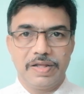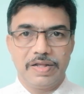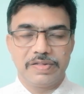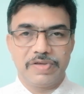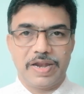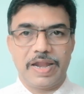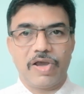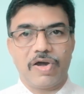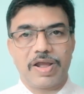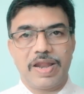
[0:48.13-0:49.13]
So in any
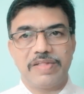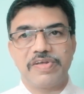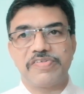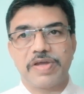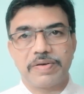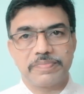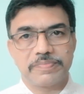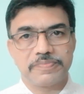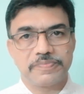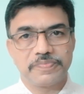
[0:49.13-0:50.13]
organization,
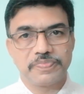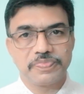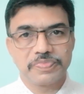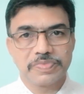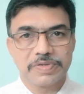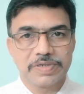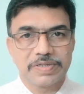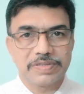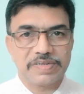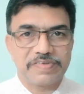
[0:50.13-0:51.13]

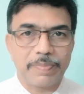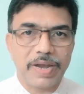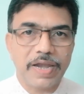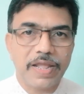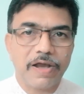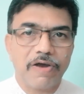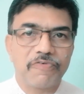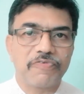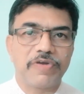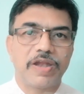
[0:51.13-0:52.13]
the stability
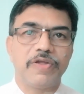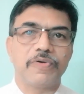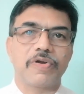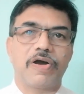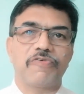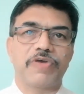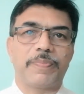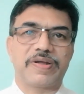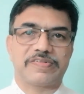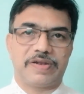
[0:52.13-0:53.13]
of tenure of a
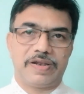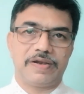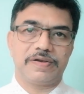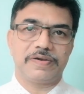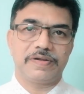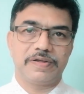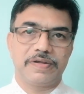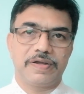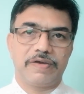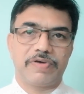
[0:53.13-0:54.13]
personnel
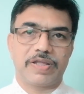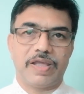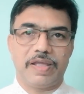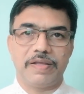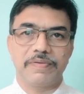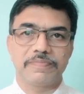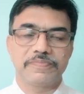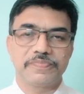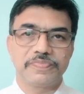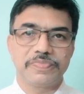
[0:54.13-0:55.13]
working
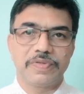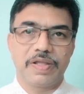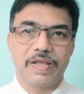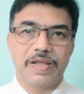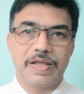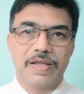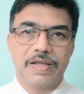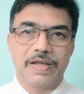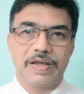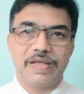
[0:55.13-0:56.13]

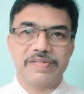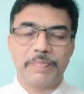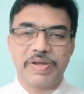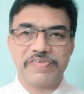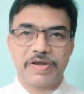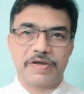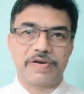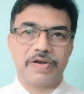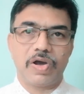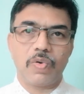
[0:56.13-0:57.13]
is a measure
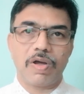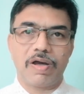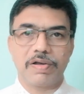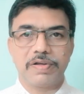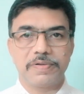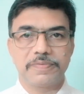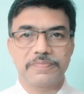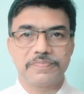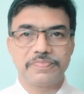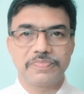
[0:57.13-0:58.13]
how long
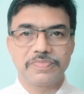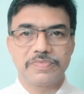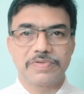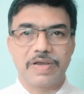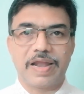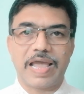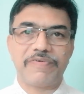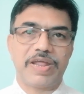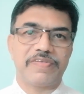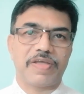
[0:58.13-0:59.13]
an
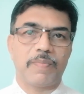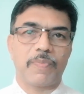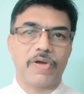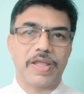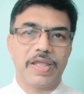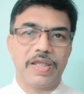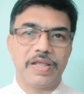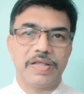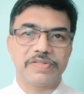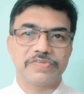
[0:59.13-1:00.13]
average employee
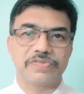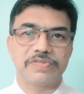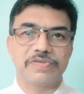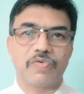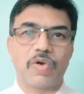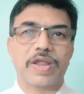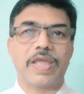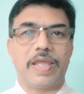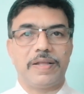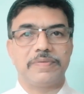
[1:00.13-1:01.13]
is
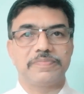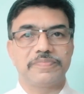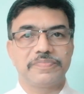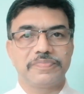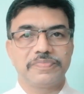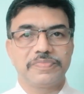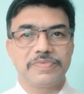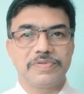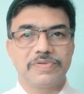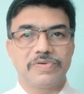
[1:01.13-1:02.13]
working
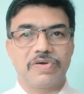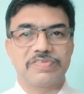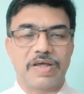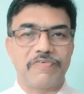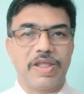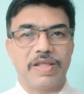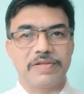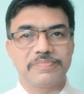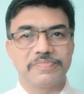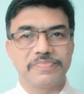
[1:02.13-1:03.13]
or
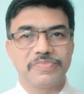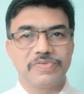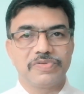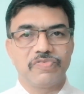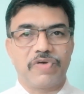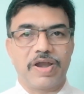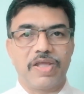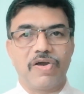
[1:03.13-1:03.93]
serving for any